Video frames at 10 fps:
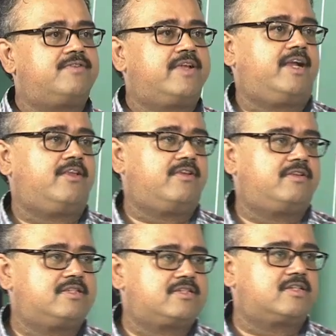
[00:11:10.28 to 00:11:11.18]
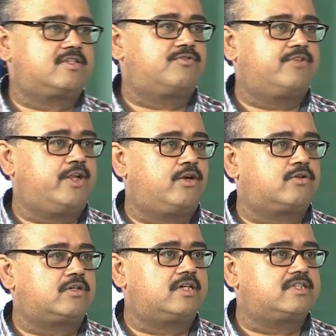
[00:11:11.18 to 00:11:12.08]
we get a distance of 0,
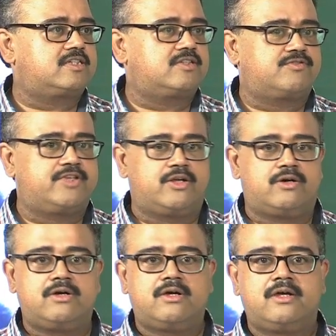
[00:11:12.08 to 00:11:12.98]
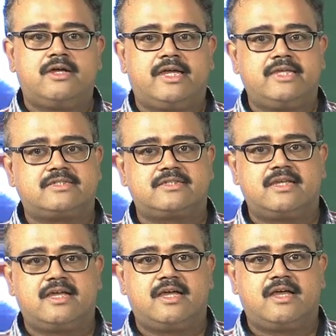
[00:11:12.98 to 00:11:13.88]
total distance of 0 is
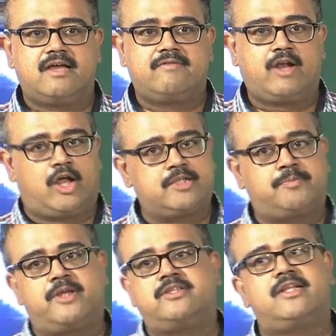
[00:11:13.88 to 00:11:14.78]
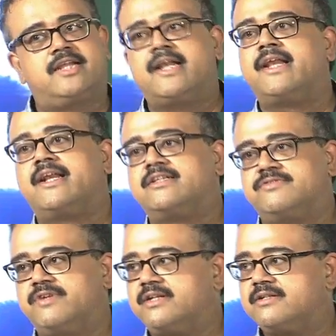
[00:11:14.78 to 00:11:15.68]
when all the points are correctly
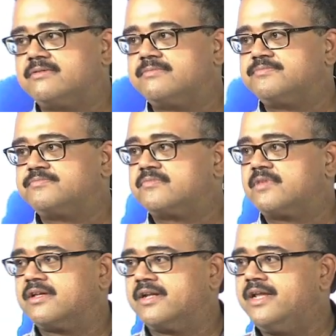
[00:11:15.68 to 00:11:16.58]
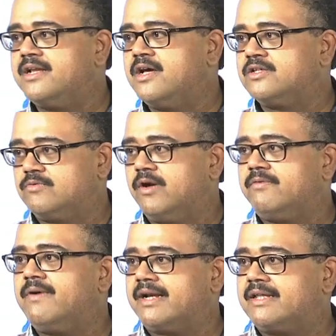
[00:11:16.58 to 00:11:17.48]
classified, right? So what
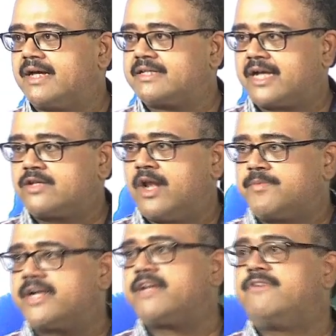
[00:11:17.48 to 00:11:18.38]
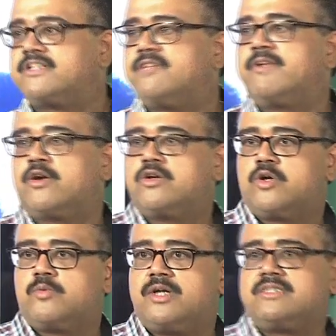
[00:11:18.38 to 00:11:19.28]
we are, the actual objective function we wrote
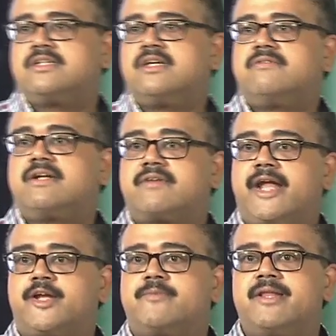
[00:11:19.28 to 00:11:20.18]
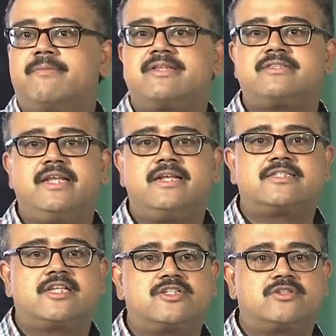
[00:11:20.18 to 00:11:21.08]
down was we are trying to minimize the
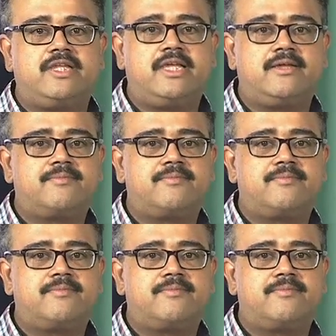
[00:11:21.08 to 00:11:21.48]
distance to the